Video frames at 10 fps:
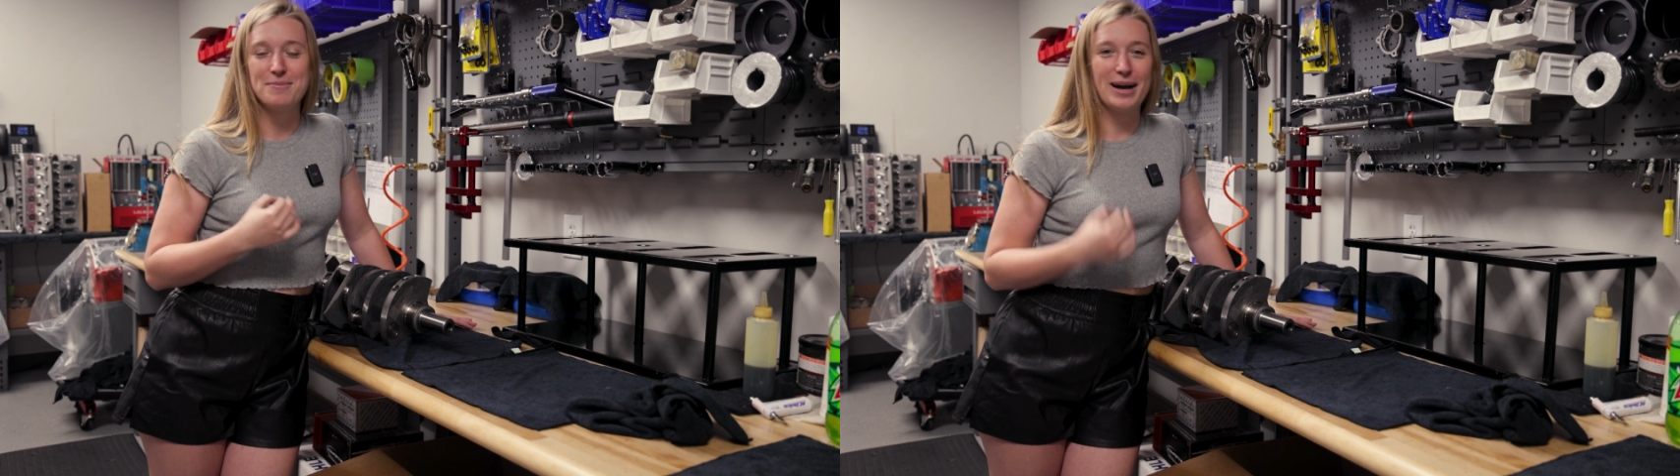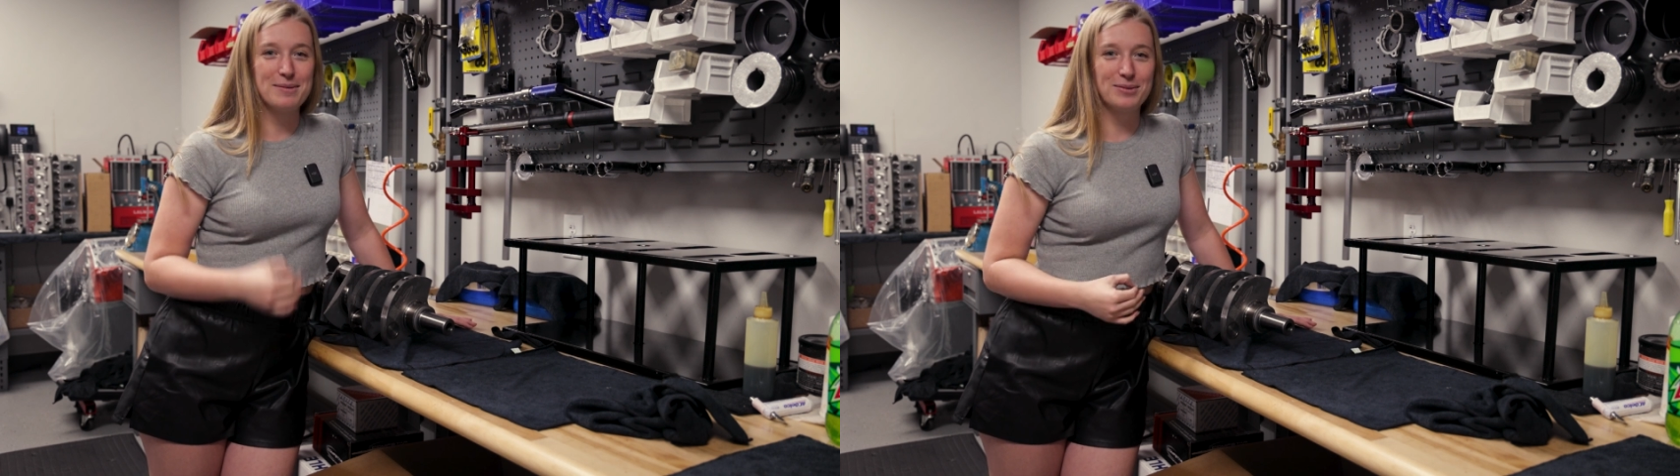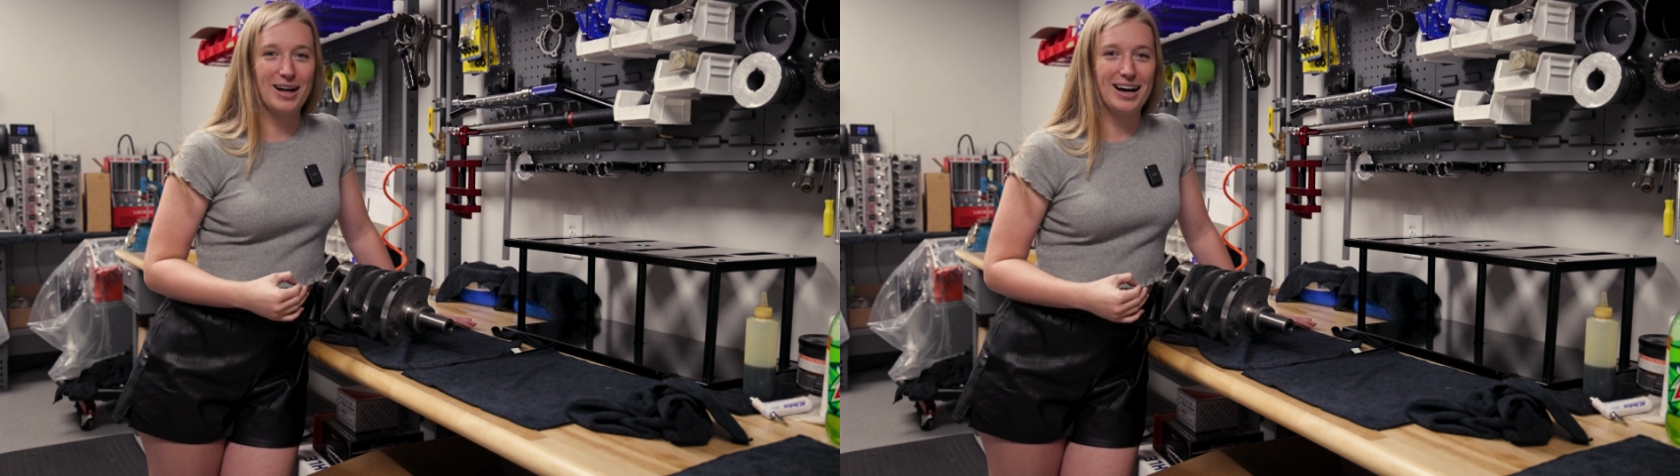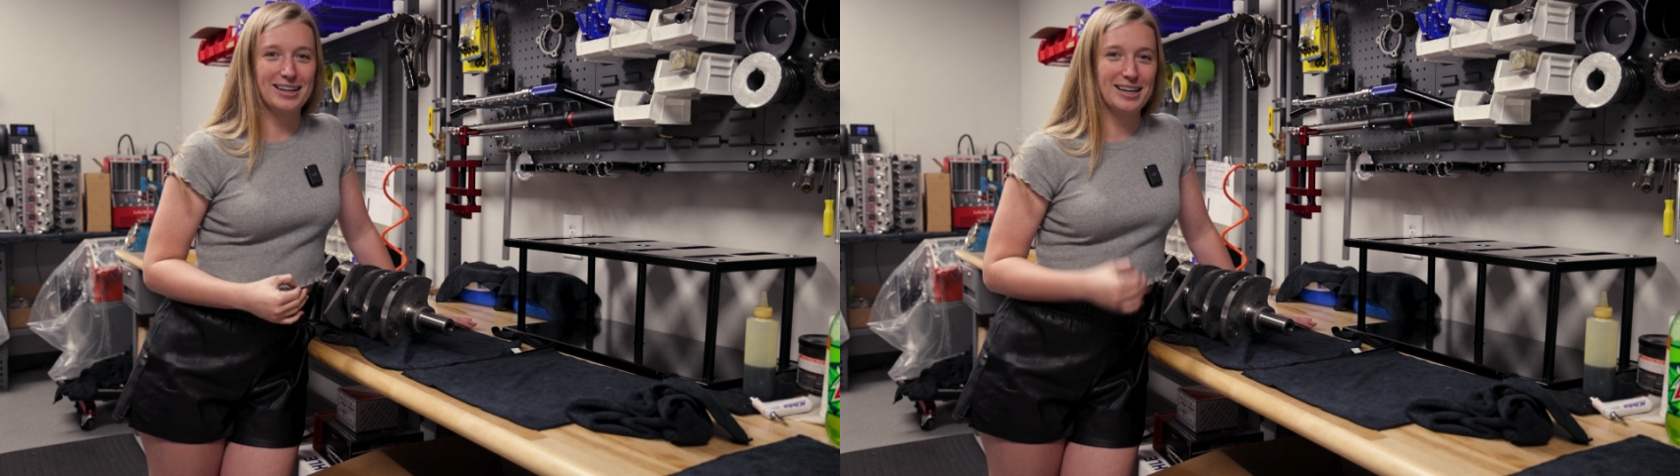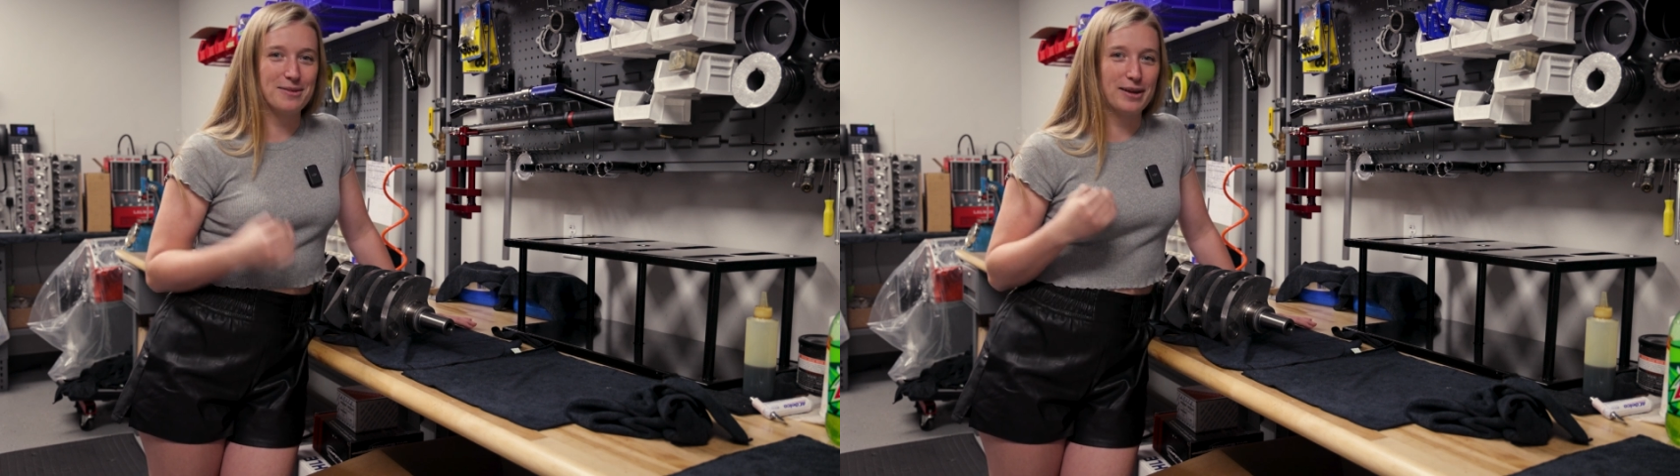my
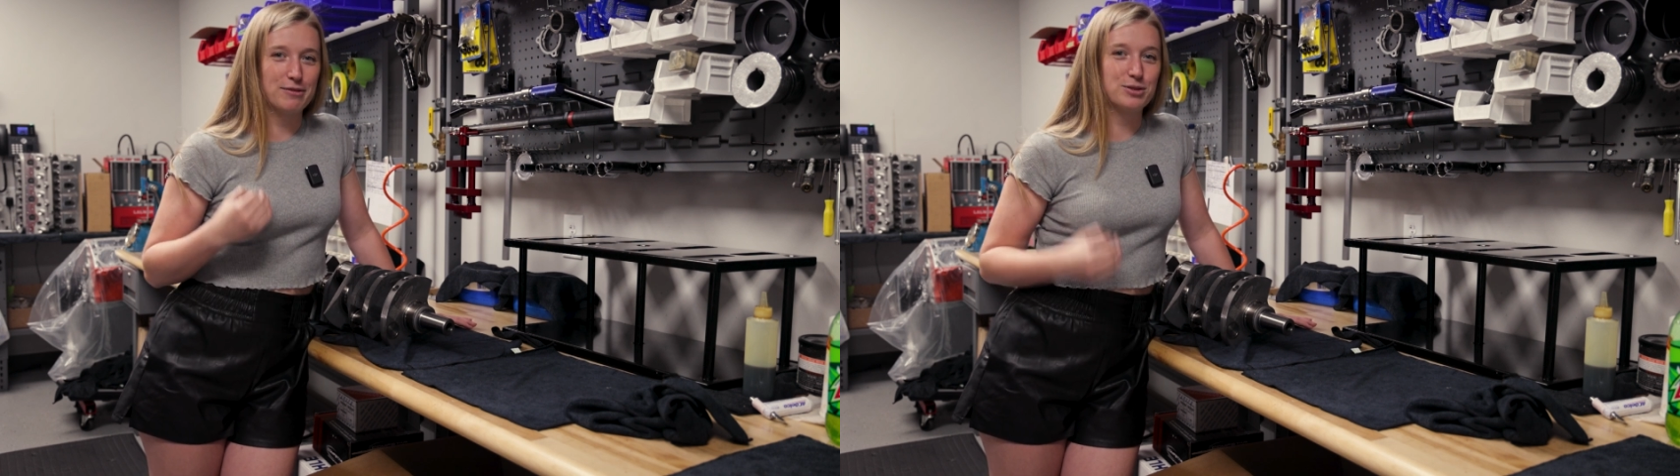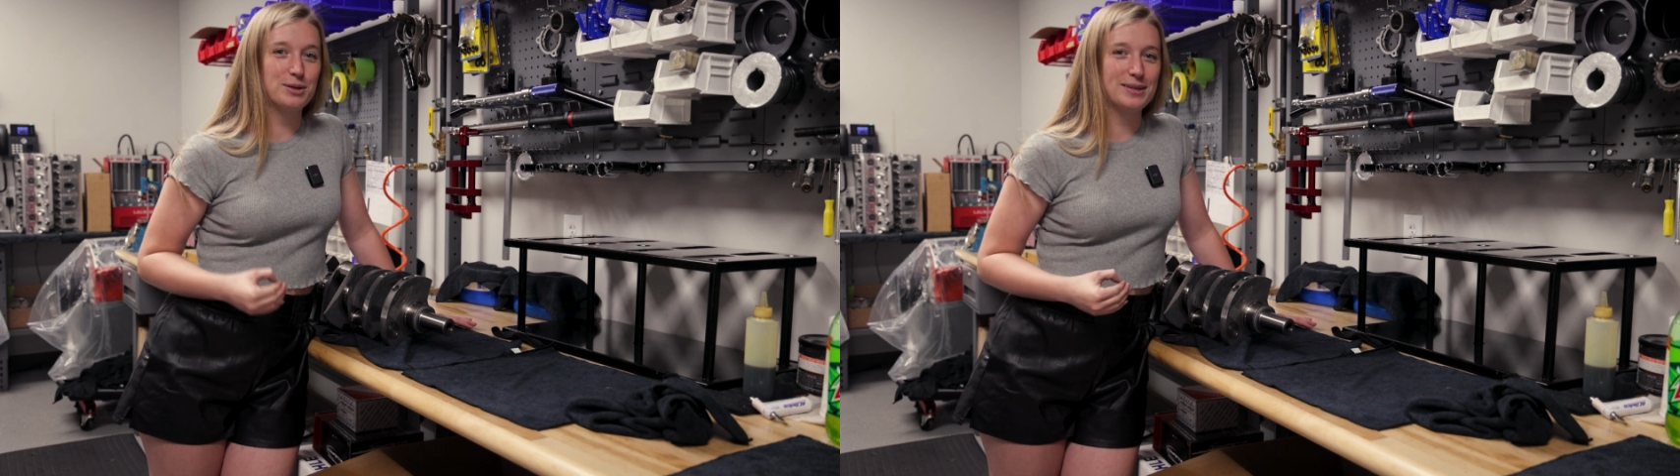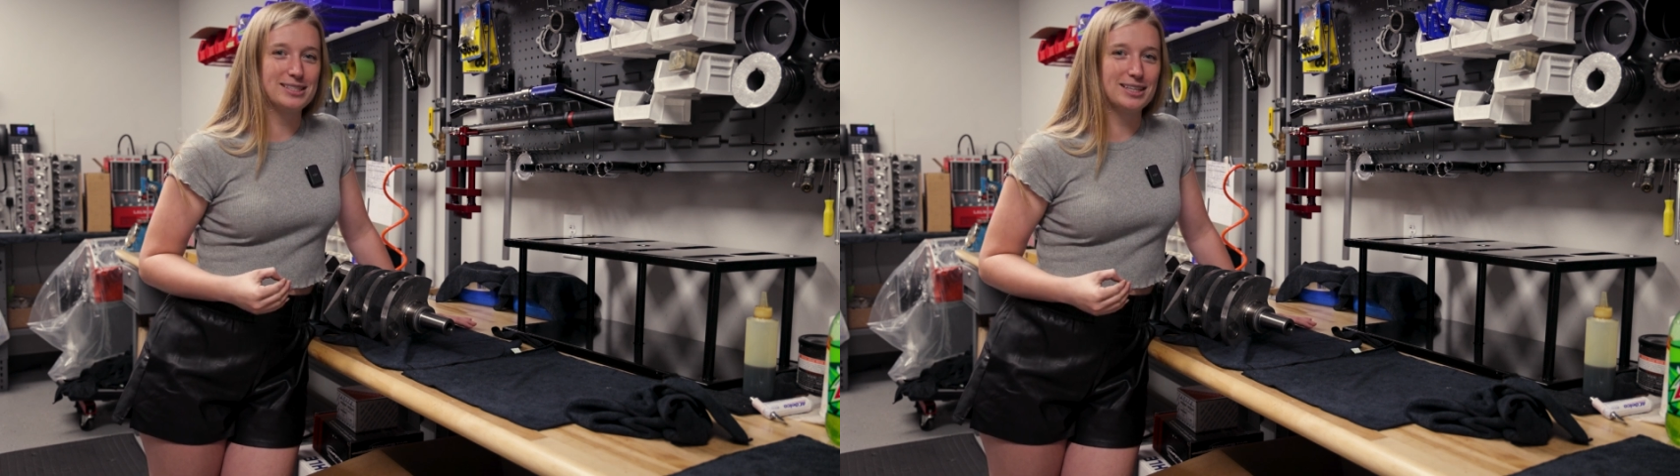block and we have 3 weeks